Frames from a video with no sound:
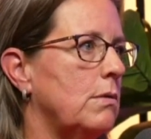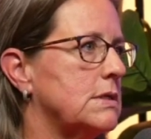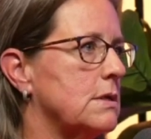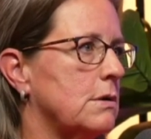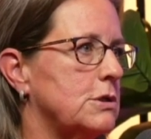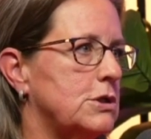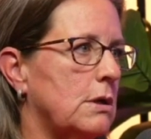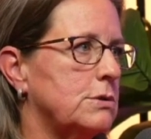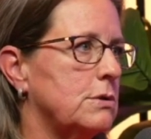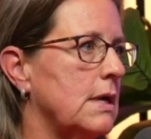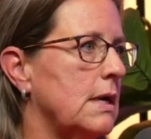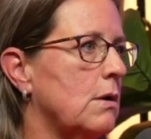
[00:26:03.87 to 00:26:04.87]
Is there a
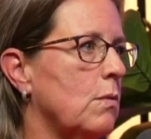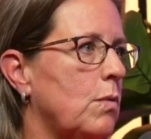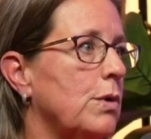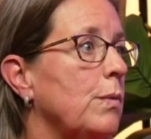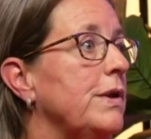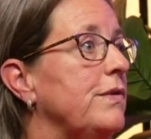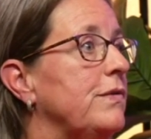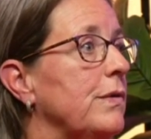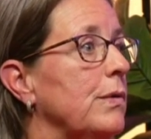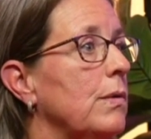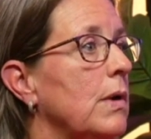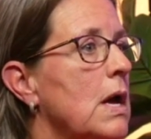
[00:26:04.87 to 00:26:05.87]
shelter there? What do we
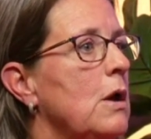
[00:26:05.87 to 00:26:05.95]
do?"